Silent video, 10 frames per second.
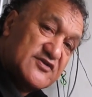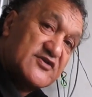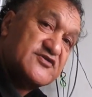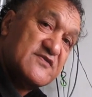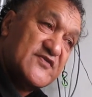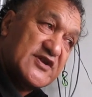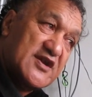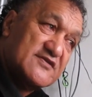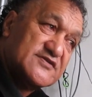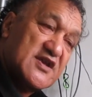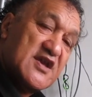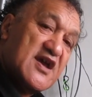YouTube videos